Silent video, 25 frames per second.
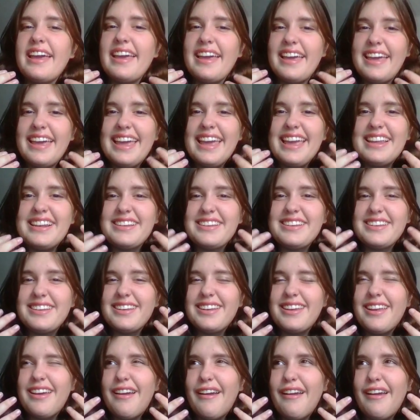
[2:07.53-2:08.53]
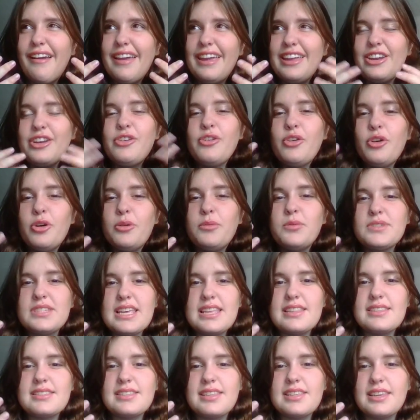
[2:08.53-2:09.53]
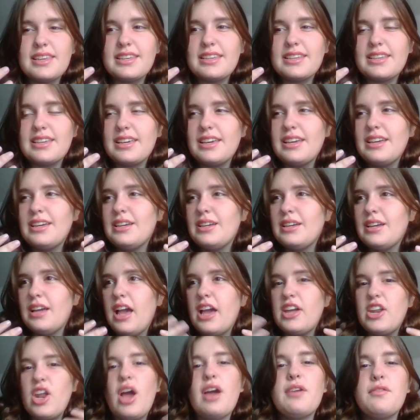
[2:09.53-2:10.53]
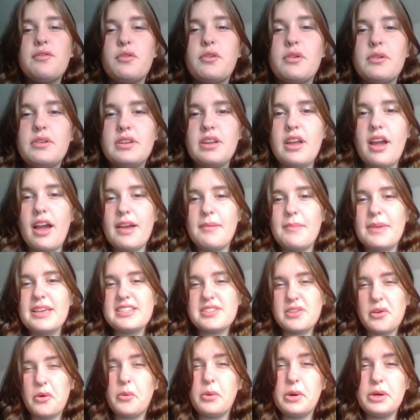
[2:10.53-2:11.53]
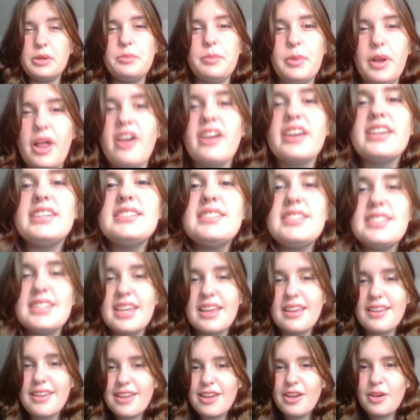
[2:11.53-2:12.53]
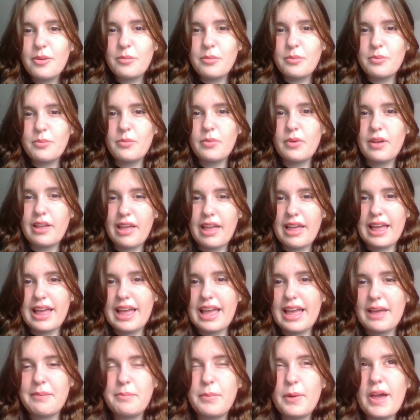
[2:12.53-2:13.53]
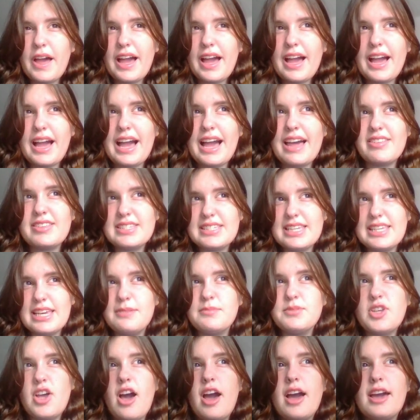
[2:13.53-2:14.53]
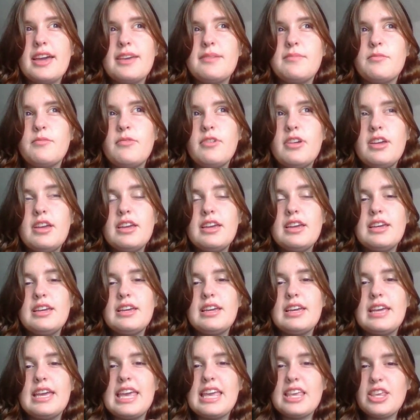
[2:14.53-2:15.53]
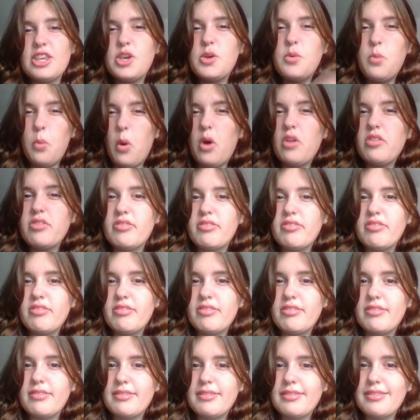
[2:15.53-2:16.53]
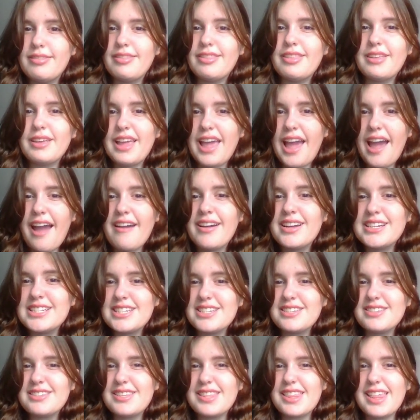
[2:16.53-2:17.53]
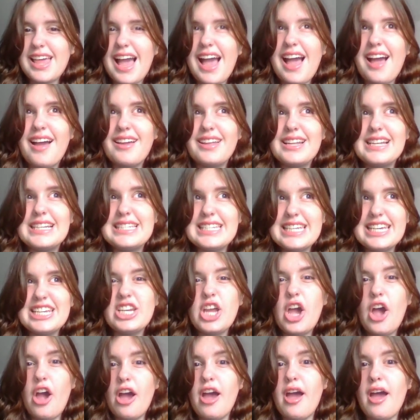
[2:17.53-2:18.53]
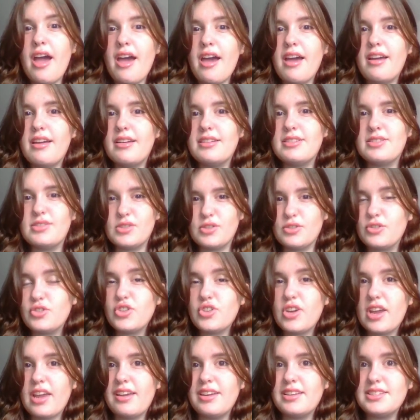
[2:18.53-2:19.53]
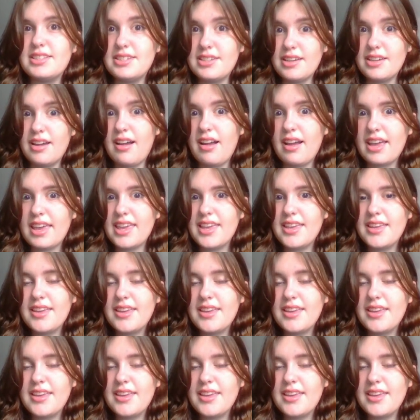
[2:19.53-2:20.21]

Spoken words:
in a normal sense, like, an eye for an eye makes the whole world blind, but at the same time you want the characters that did hurt Don Andrea to die